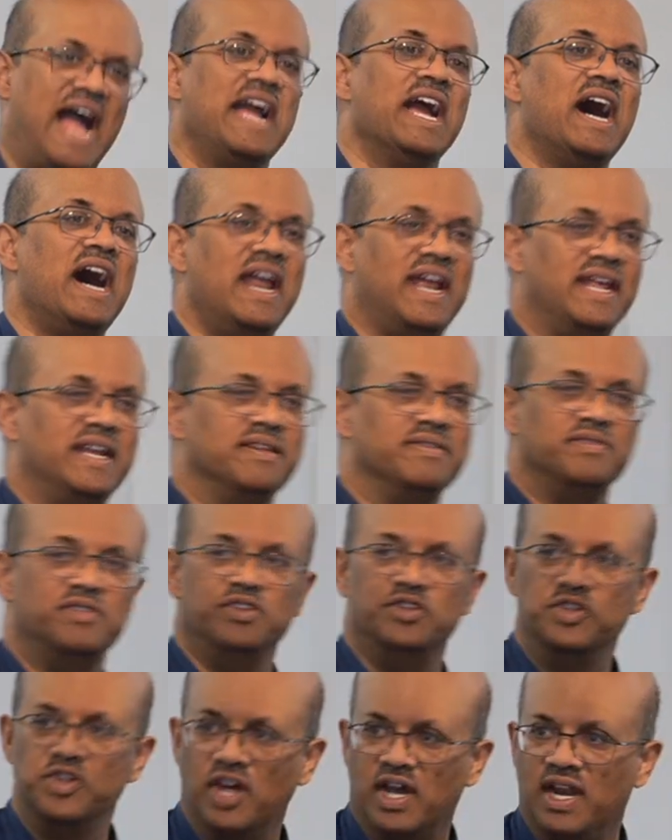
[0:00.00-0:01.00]
I got it?
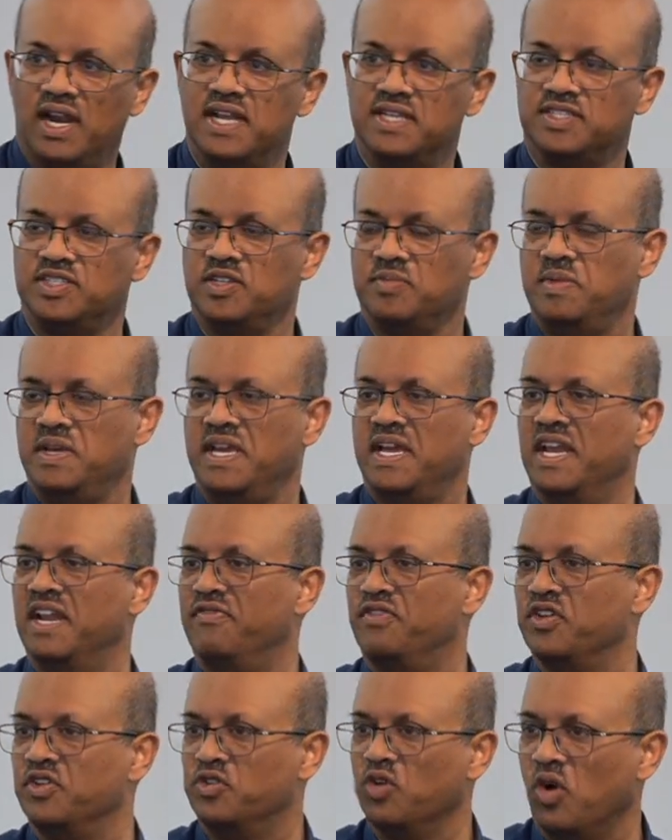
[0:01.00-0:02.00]
you got to listen to me,
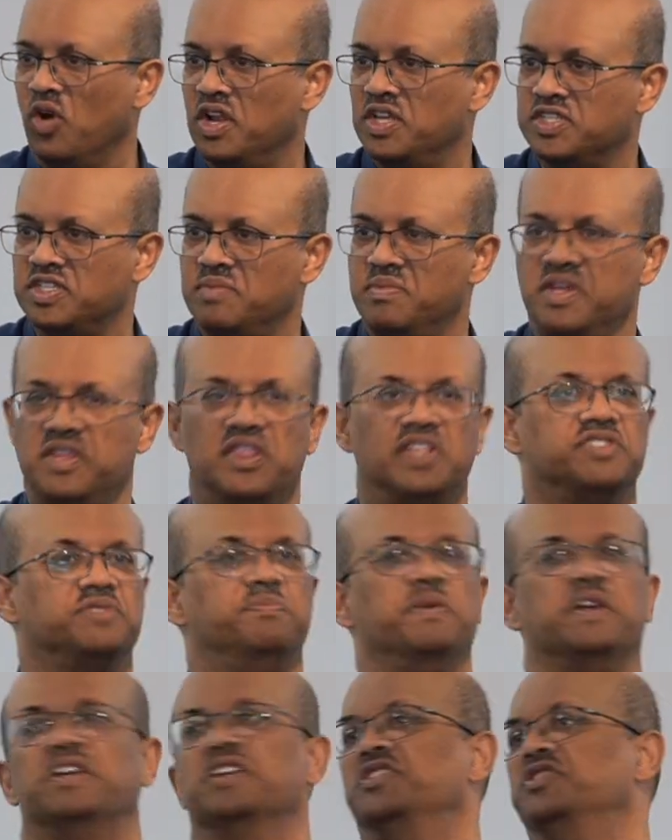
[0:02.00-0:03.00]
and if you don't listen to me,
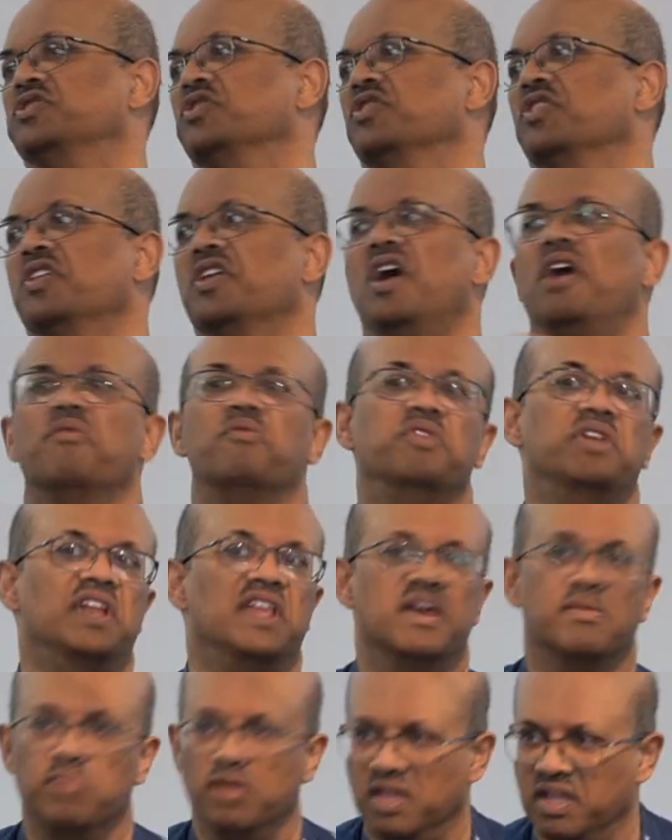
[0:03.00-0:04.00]
that's because you're not
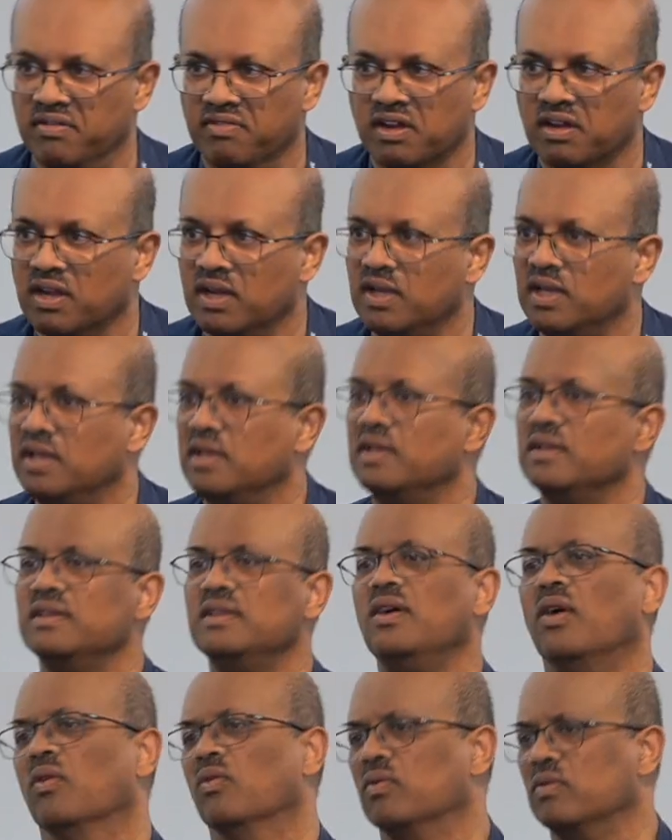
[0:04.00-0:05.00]
really a believer.
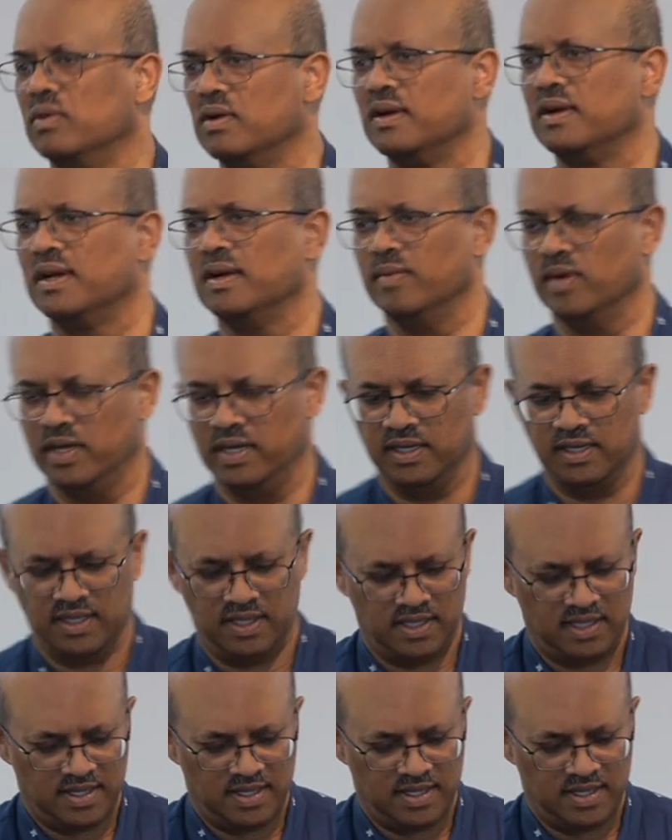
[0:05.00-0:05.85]
No, come on.